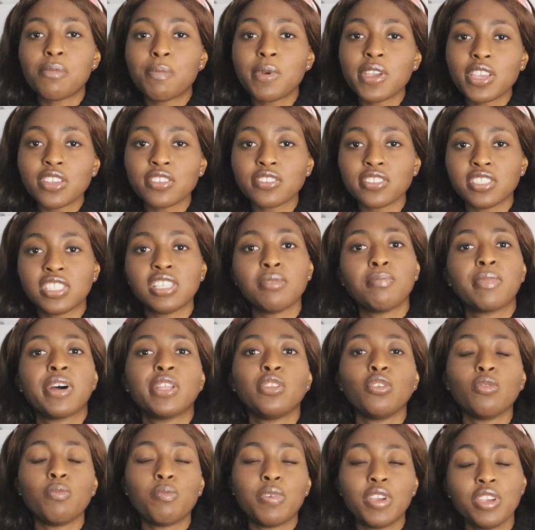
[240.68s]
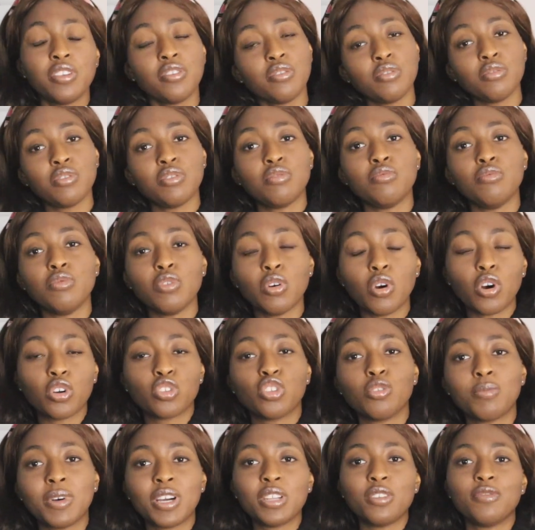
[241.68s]
they're paying you in December, they'll pay you
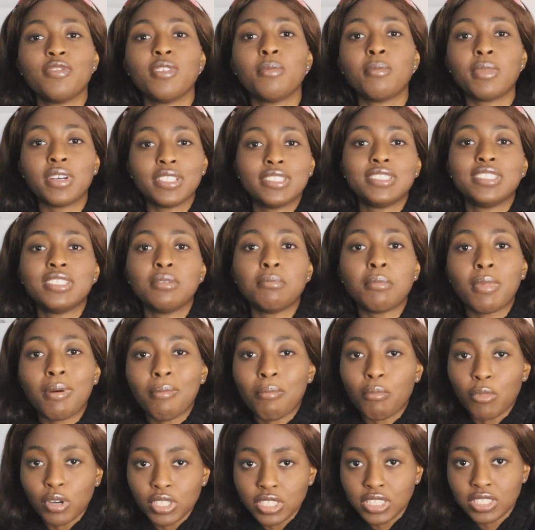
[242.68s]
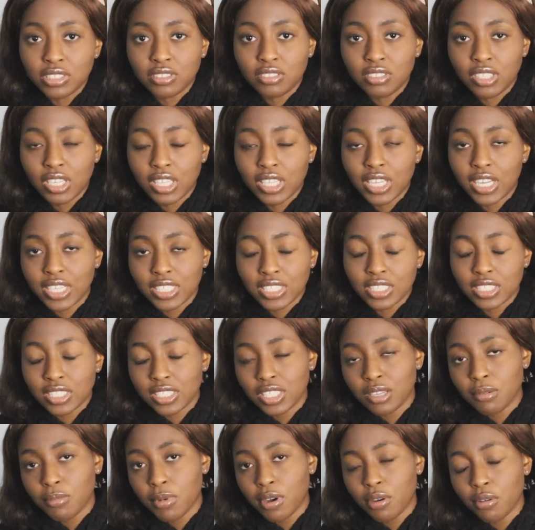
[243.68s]
October, November, December money together in
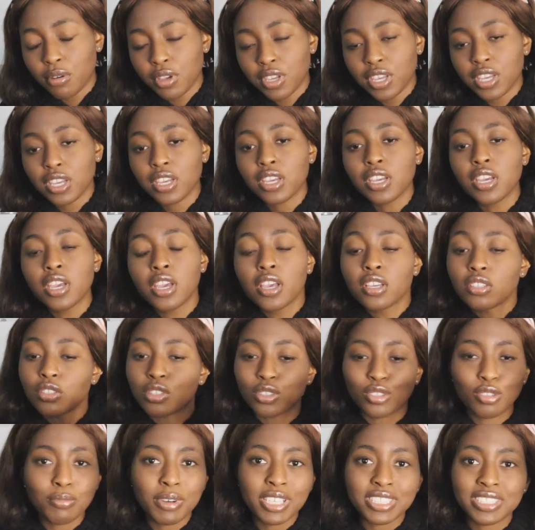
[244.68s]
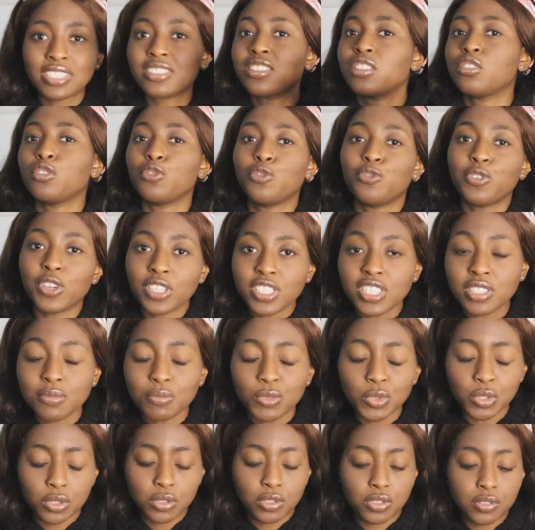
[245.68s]
December. Okay, so October starts at the first
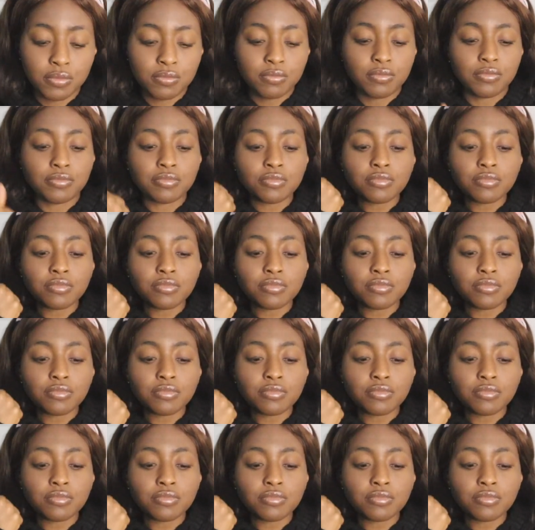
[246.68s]
month.